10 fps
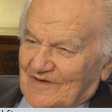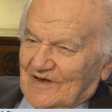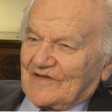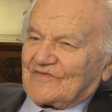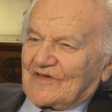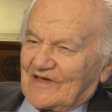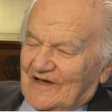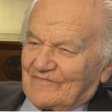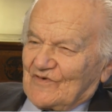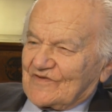let's say
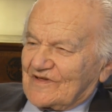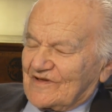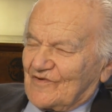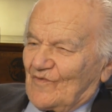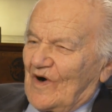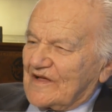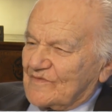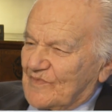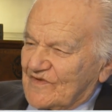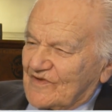I was a
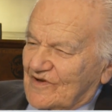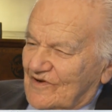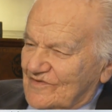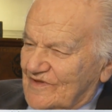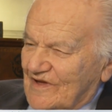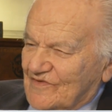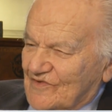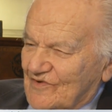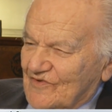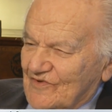quite busy cardiac
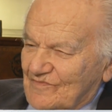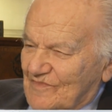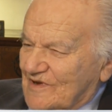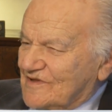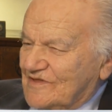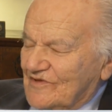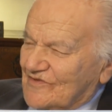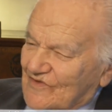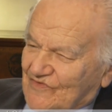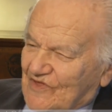surgeon, but it
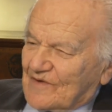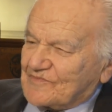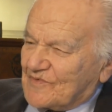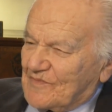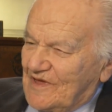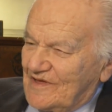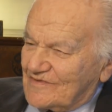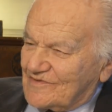didn't stop me